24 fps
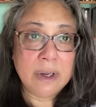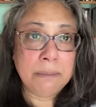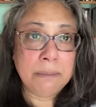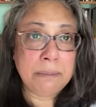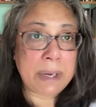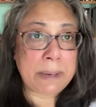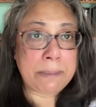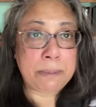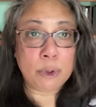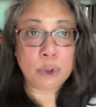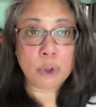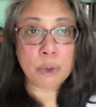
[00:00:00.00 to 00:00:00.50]

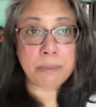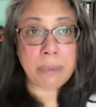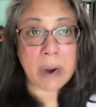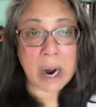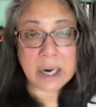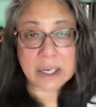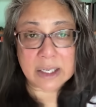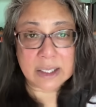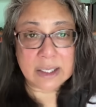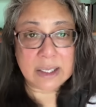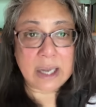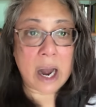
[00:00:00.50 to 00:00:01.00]
People who bought
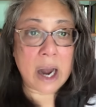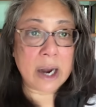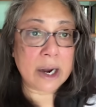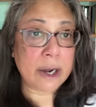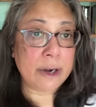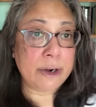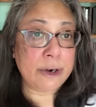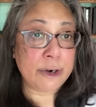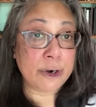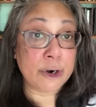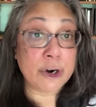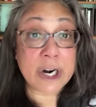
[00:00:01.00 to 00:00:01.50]
a stock
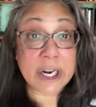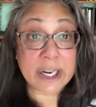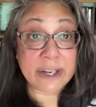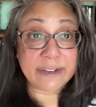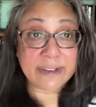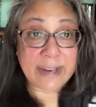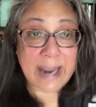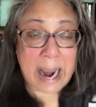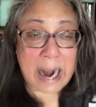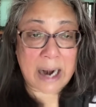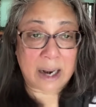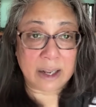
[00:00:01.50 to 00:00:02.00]
on an earnings
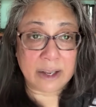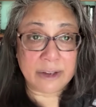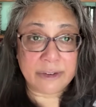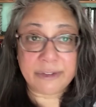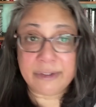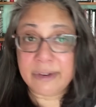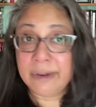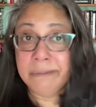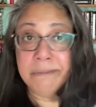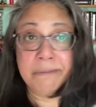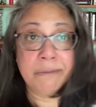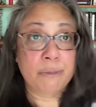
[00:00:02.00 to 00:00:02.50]

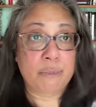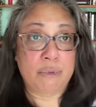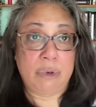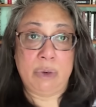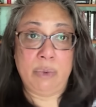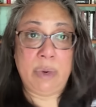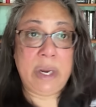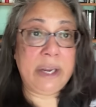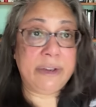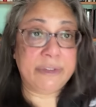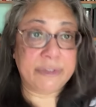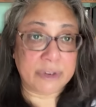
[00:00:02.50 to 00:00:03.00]
catalyst 3
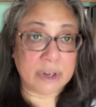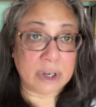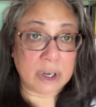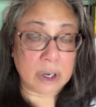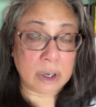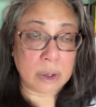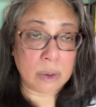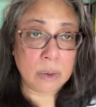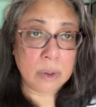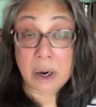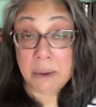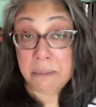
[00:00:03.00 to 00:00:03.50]
weeks
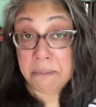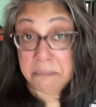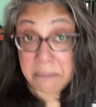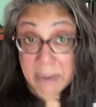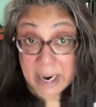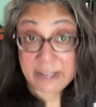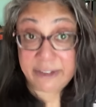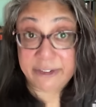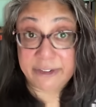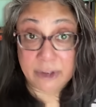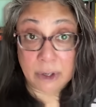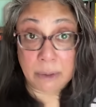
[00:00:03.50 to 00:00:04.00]
ago
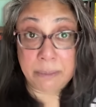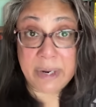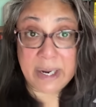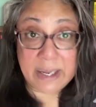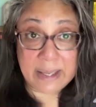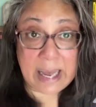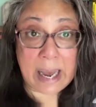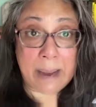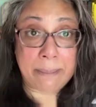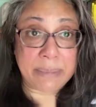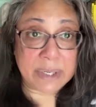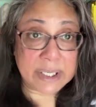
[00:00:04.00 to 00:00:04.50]
might still be in
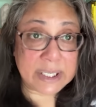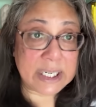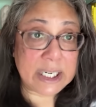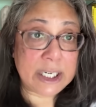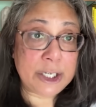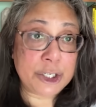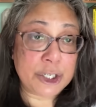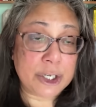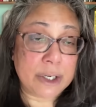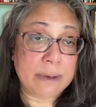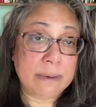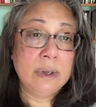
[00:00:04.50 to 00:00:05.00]
that
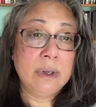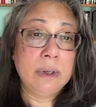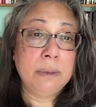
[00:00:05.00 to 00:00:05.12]
position.